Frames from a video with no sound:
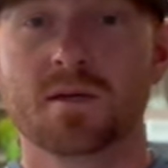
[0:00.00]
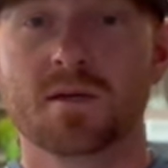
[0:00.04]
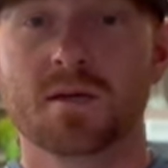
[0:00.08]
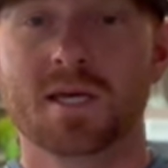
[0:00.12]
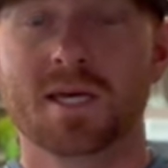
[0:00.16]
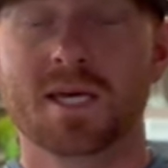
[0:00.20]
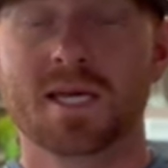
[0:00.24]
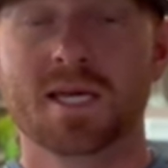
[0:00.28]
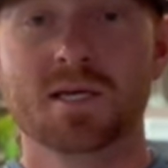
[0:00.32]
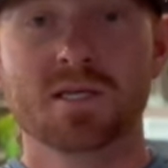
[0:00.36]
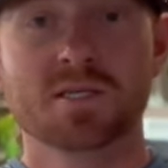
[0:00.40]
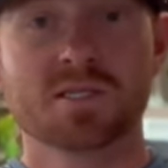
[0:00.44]

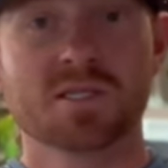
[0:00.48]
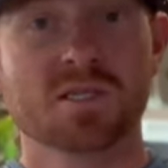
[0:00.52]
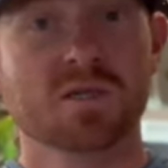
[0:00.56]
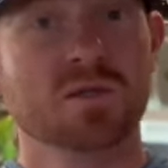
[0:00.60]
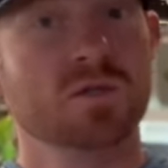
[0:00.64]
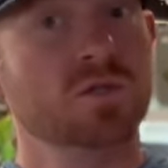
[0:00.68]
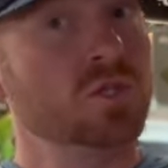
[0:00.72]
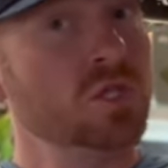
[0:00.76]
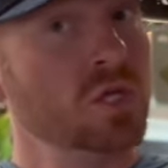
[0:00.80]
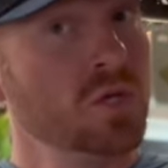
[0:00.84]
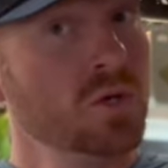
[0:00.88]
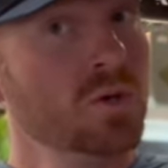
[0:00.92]
It is
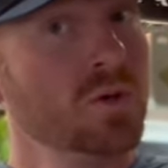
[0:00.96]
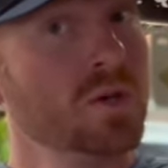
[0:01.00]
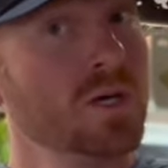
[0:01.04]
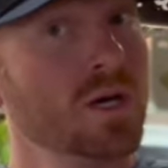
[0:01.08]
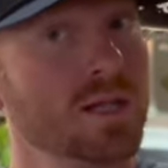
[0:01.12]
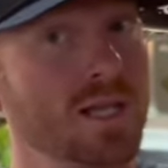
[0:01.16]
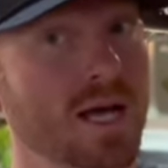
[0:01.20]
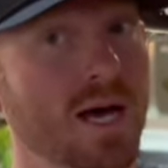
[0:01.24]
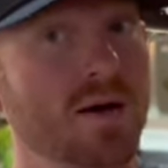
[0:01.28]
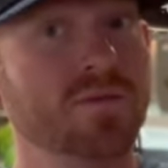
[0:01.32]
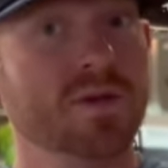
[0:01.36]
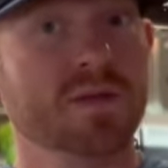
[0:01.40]
June
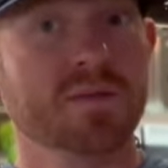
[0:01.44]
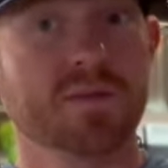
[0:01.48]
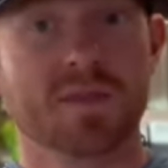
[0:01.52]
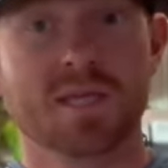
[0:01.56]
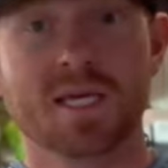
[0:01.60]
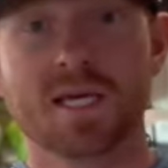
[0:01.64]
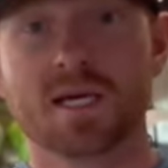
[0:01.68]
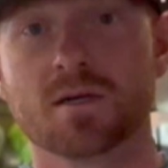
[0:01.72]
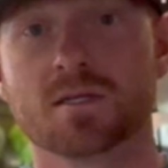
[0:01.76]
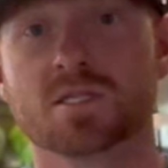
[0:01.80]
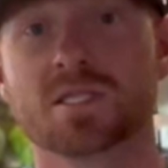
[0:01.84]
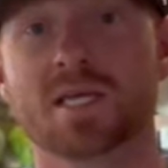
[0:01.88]
11th
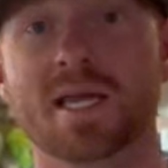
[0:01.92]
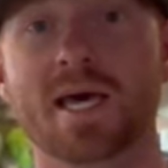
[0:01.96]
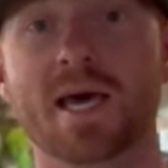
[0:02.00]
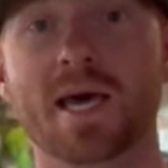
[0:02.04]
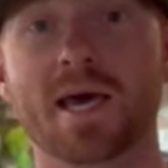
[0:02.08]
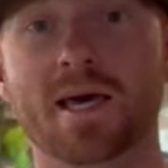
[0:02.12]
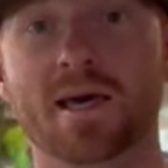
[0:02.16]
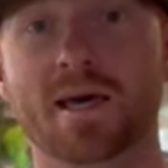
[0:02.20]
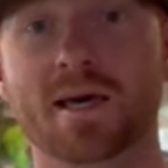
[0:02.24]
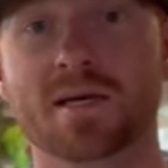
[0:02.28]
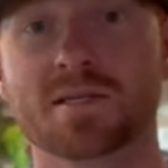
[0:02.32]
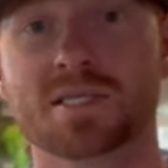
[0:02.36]
here
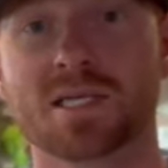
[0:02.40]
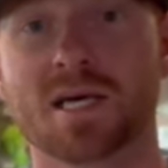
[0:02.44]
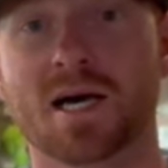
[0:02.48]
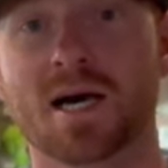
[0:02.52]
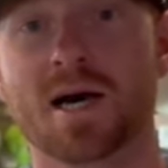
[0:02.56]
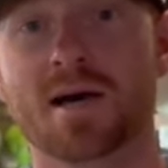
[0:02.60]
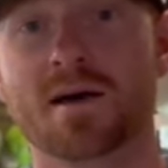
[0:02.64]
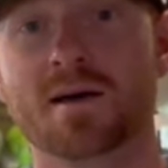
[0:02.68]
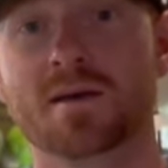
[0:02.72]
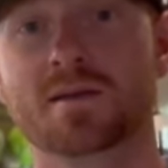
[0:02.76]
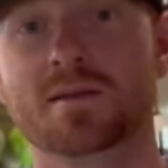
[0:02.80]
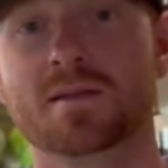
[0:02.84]
today as
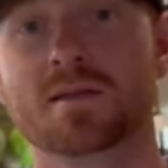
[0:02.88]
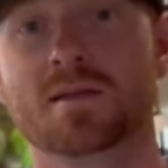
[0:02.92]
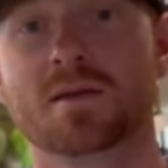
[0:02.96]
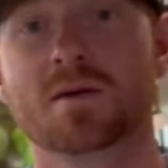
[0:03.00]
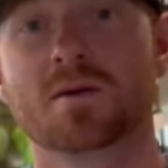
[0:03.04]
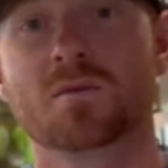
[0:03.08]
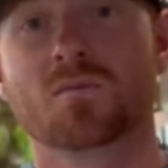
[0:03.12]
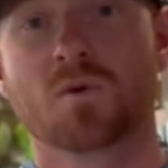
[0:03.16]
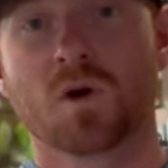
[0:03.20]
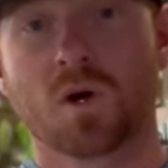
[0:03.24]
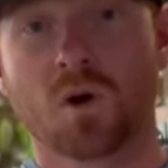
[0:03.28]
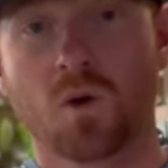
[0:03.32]
I
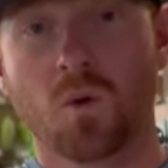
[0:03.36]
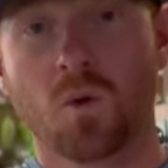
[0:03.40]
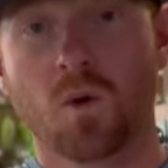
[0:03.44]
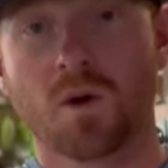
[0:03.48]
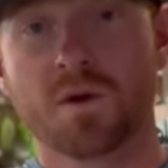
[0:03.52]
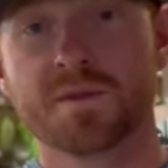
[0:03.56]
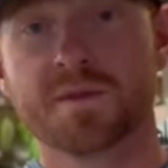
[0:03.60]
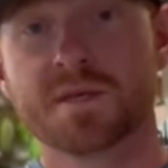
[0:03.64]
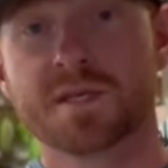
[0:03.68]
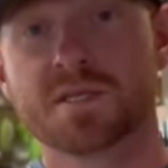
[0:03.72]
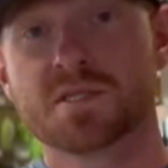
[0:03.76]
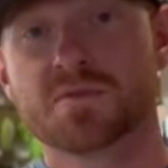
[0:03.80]

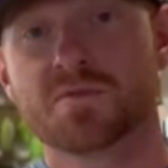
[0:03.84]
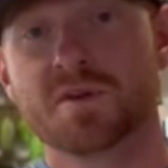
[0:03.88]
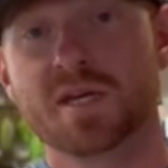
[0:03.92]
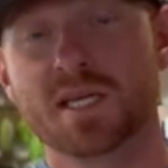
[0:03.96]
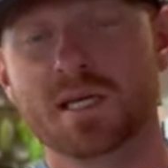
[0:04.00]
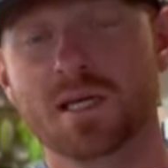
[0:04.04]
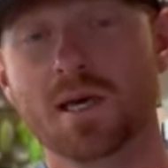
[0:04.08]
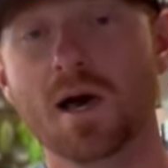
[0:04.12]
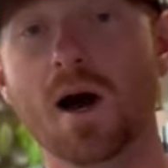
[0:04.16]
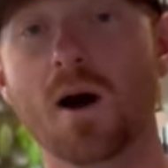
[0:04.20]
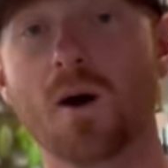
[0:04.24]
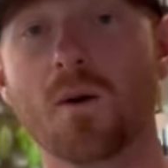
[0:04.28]
record this
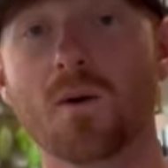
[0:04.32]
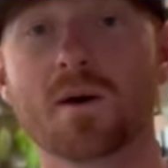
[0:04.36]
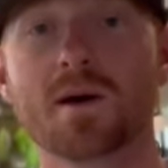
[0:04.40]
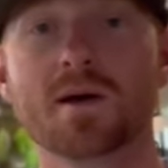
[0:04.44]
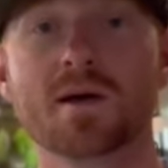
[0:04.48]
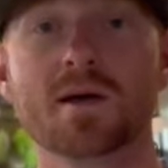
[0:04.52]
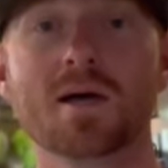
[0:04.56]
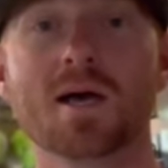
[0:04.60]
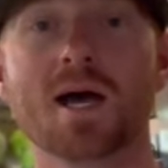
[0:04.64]
video.